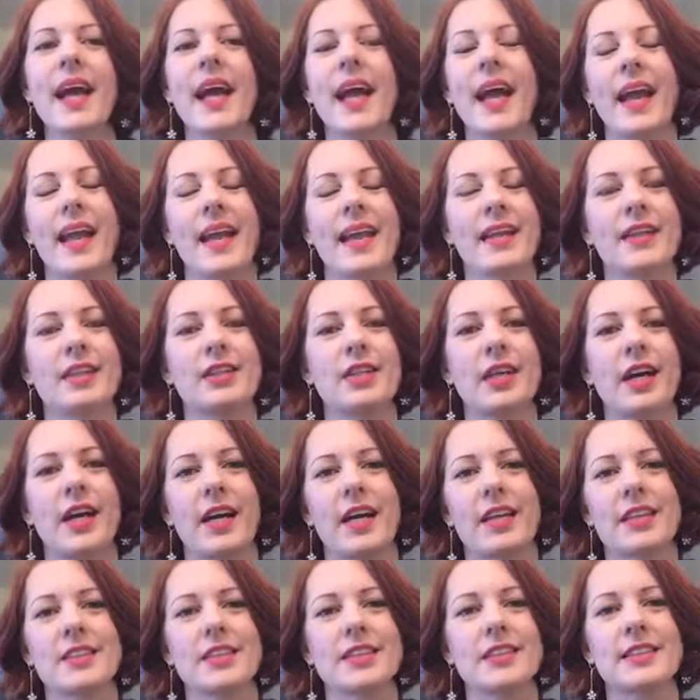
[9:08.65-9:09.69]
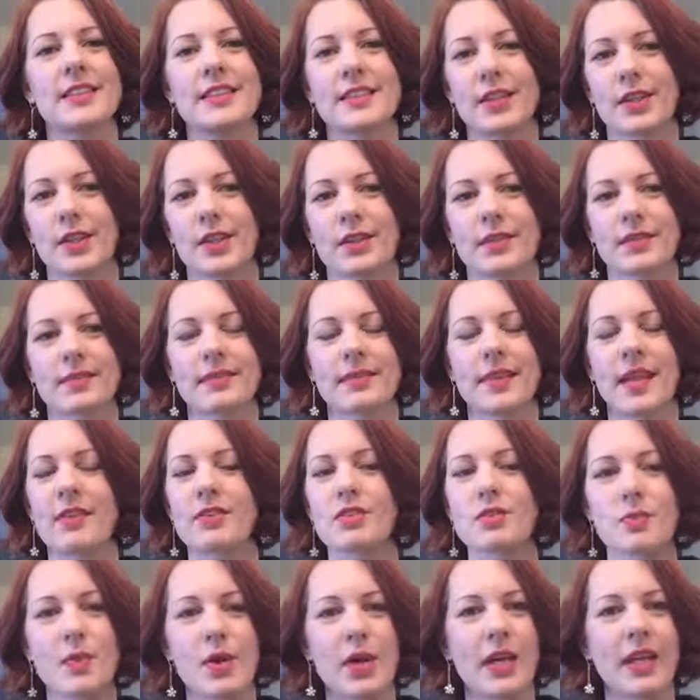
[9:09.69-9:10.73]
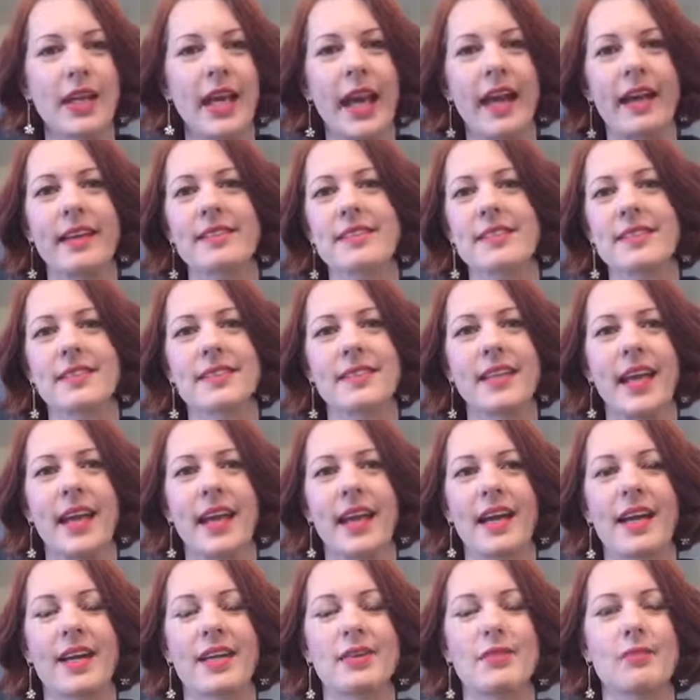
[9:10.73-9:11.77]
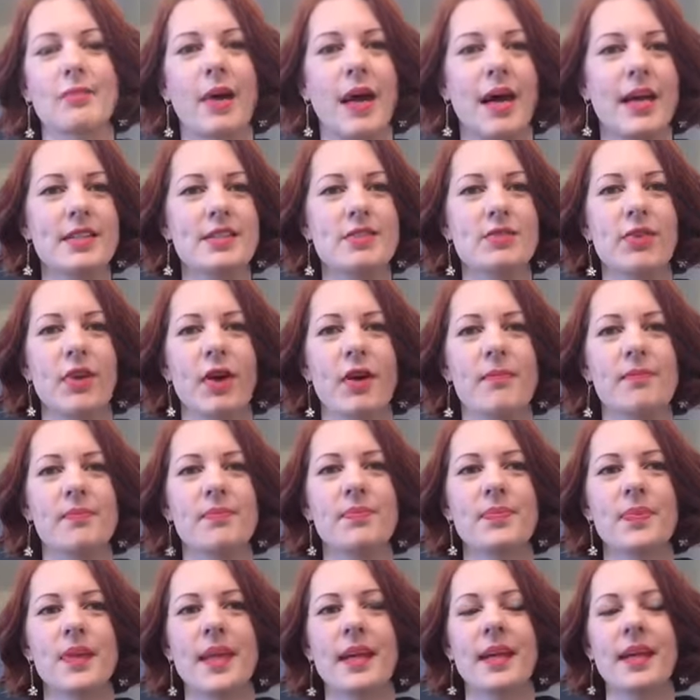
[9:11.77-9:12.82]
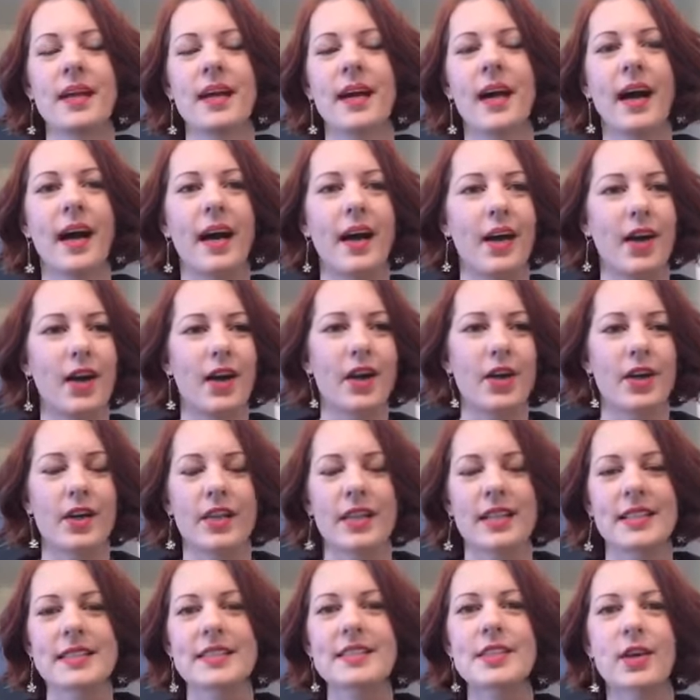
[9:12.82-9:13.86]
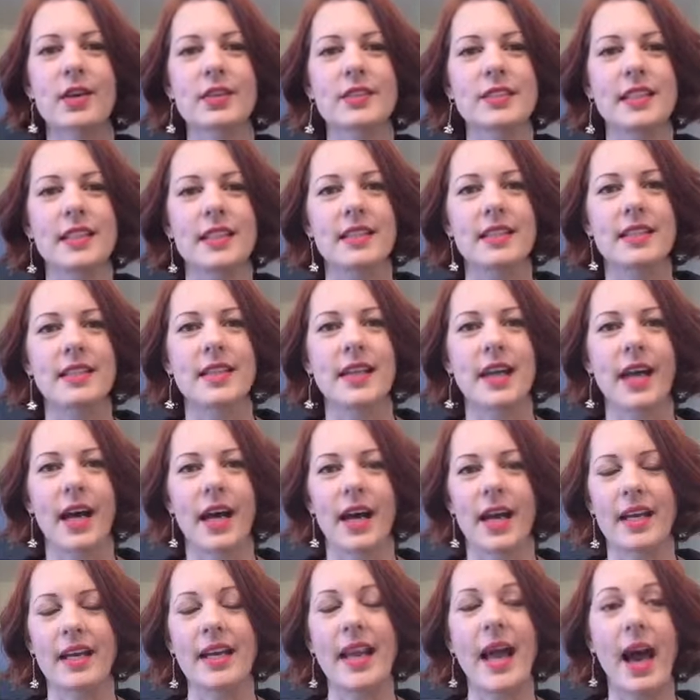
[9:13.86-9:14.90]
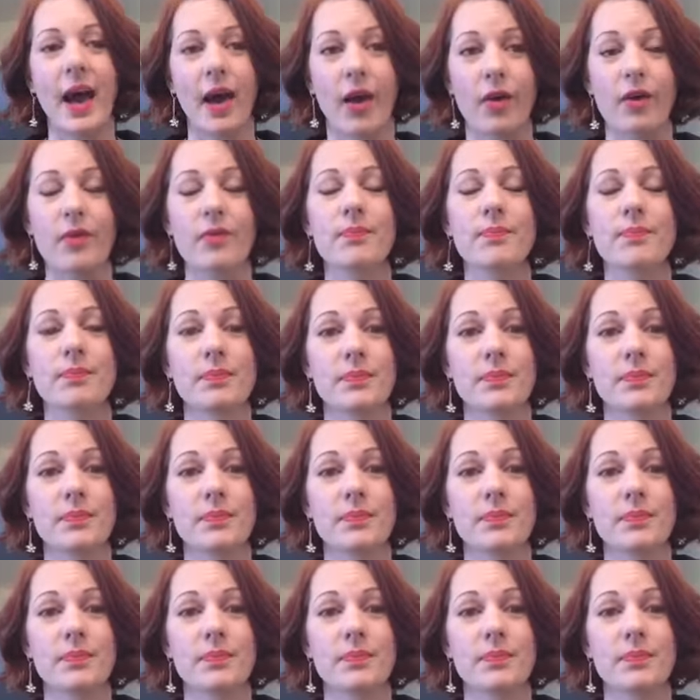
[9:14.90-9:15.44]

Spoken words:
And she still loves Mary Kay and buys from her consultant now.